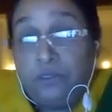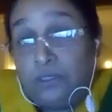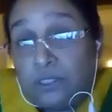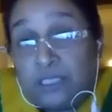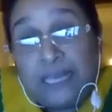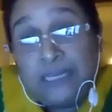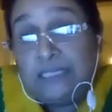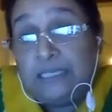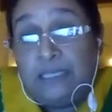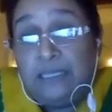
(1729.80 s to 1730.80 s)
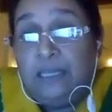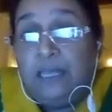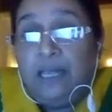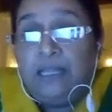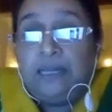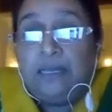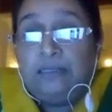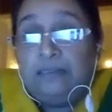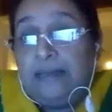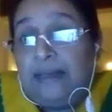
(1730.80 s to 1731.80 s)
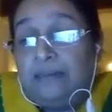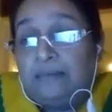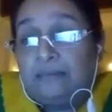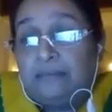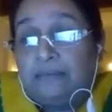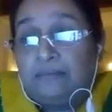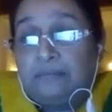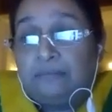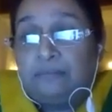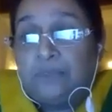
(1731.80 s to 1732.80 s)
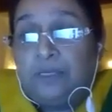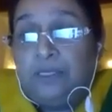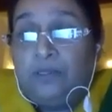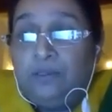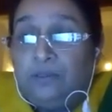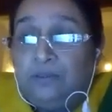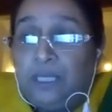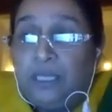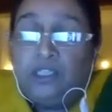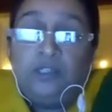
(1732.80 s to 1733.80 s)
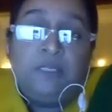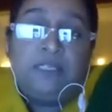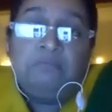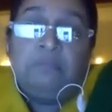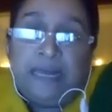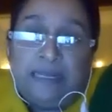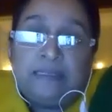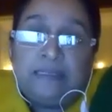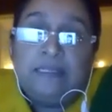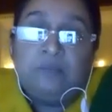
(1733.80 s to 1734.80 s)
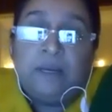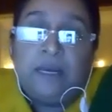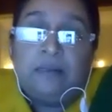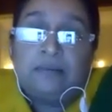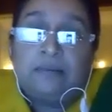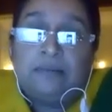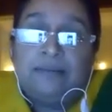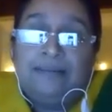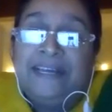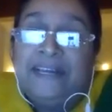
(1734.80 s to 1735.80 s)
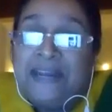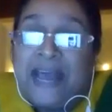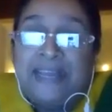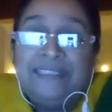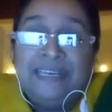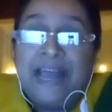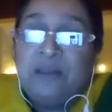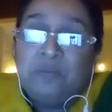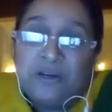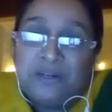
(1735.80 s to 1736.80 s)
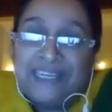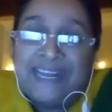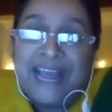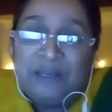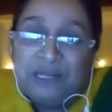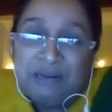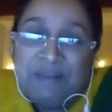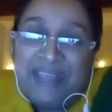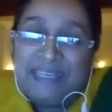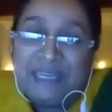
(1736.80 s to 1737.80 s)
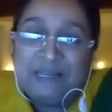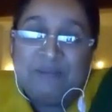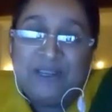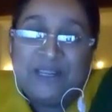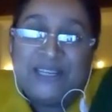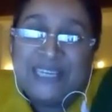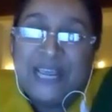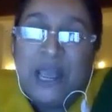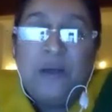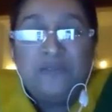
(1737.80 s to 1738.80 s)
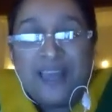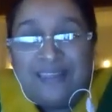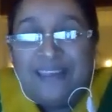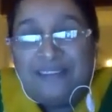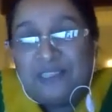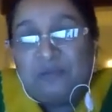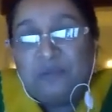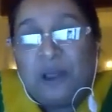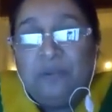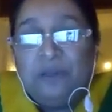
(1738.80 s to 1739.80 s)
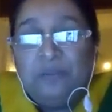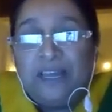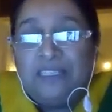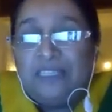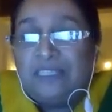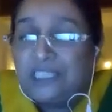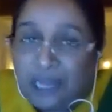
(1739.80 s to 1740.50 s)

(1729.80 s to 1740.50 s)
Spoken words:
society, that there should be some balance, but 99% I couldn't make it, because when there is a problem, I just